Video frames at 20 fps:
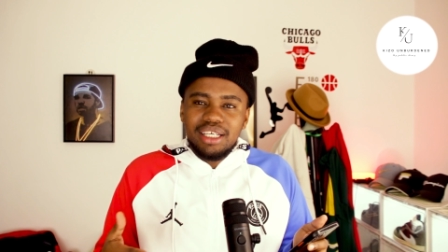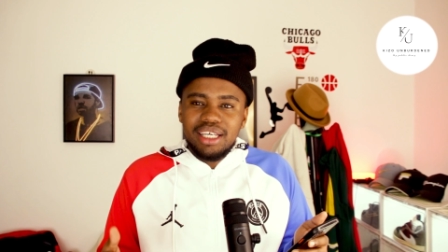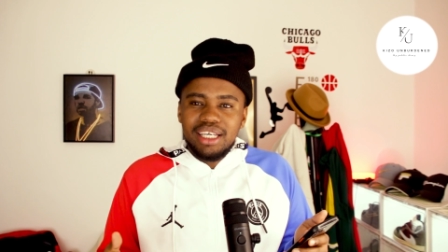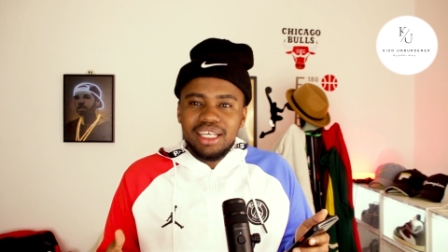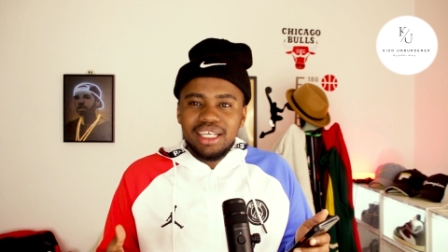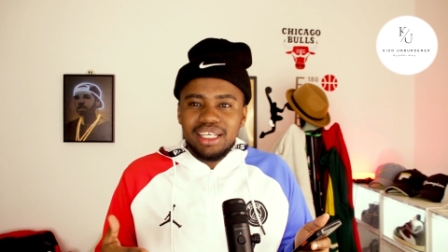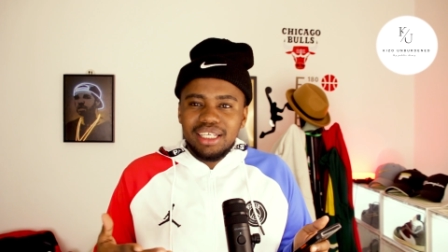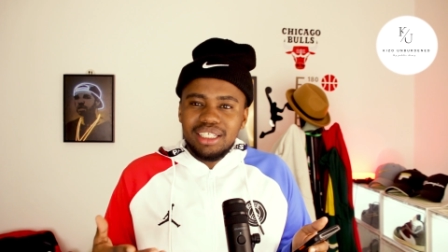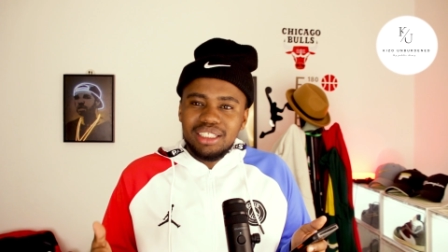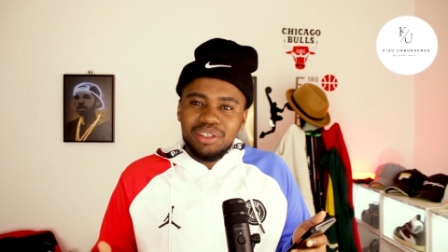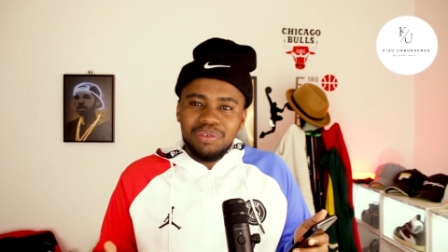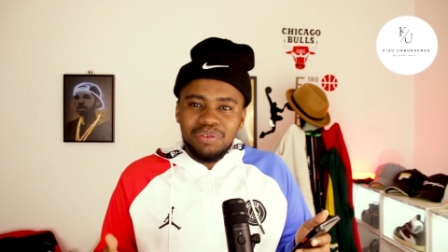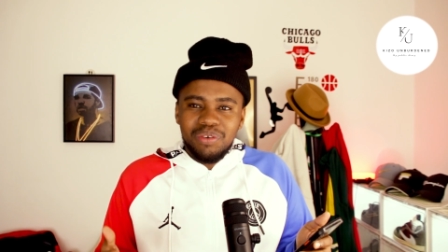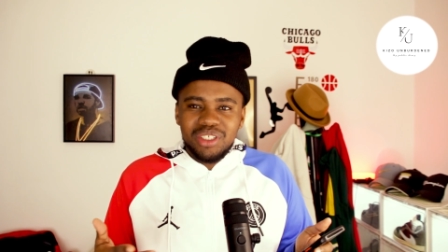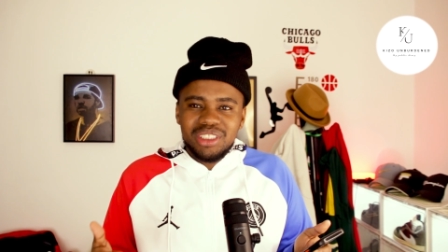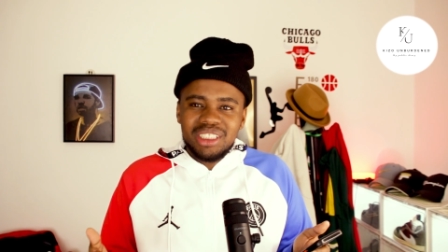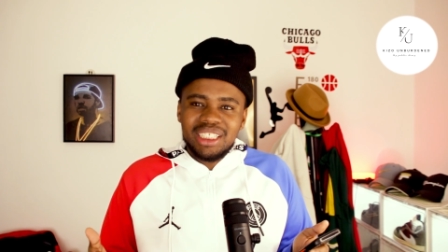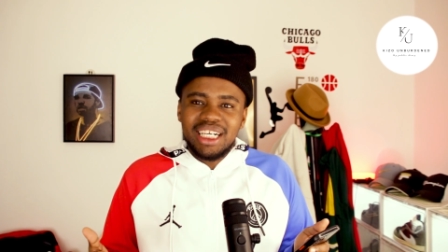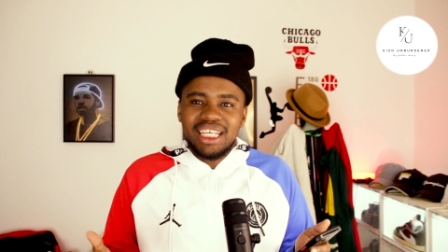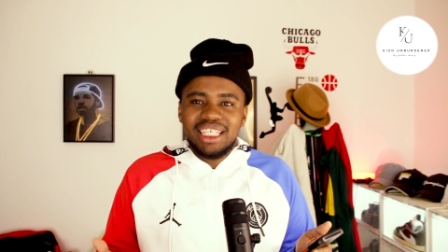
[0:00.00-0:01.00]

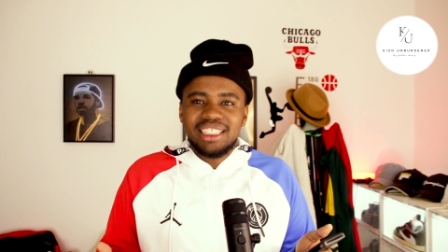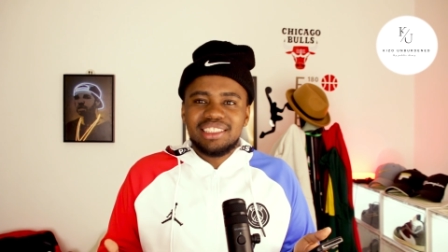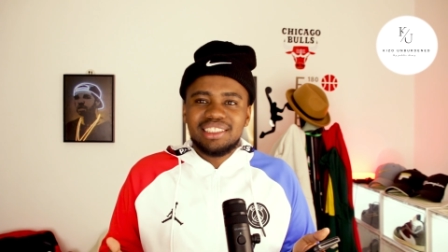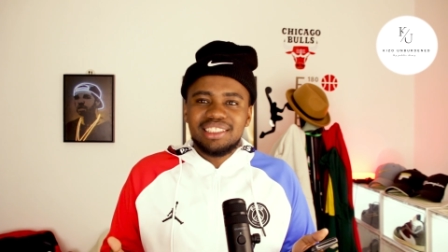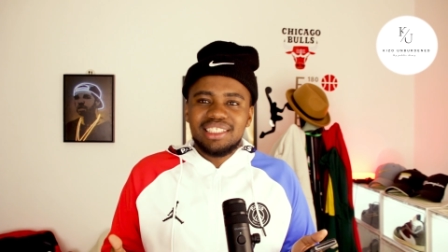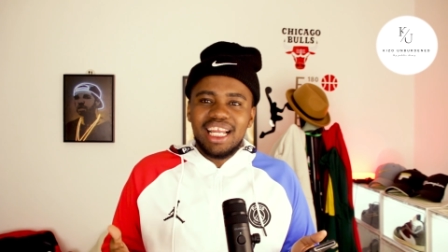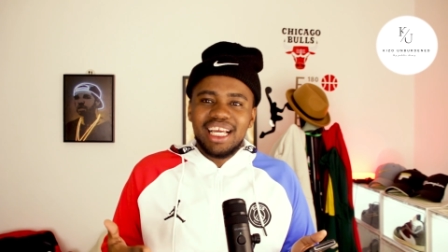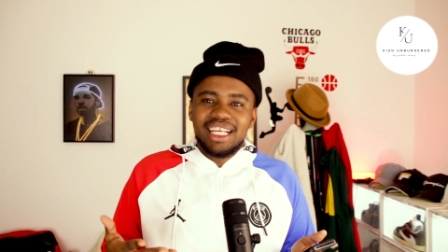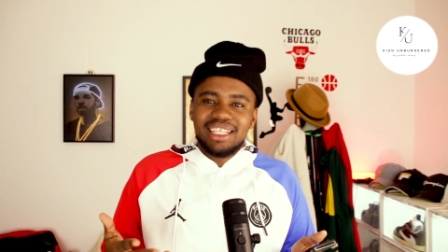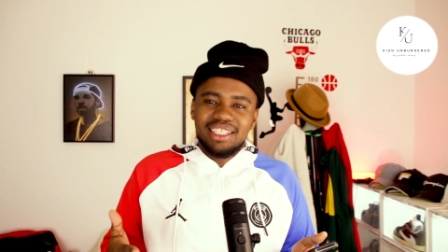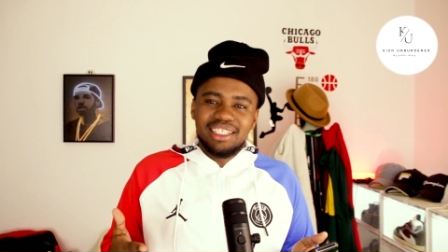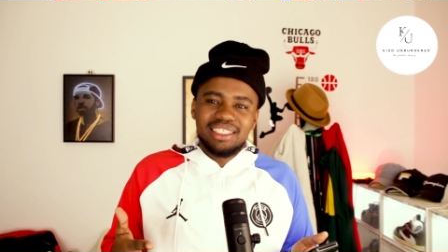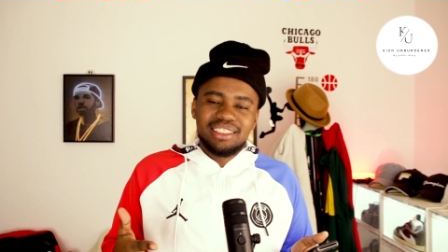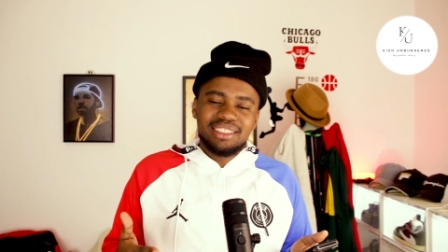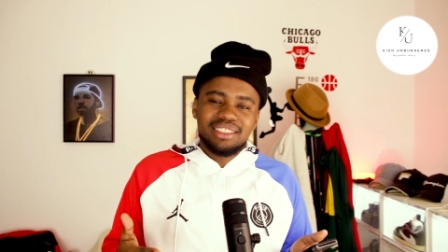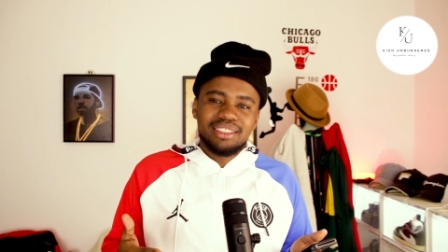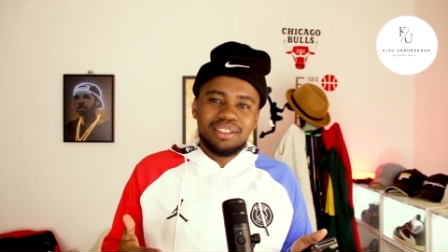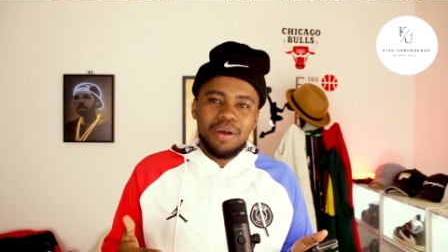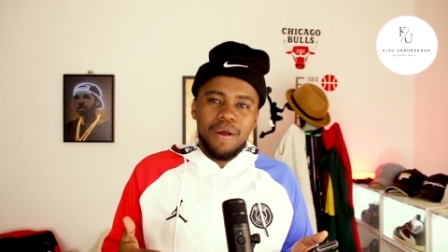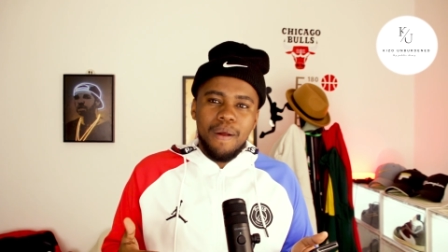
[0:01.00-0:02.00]
divorce rates like
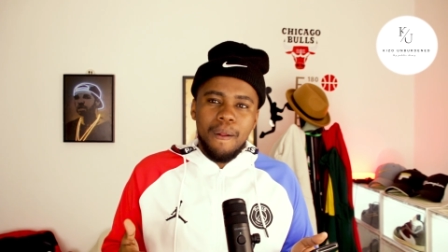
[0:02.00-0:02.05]
this.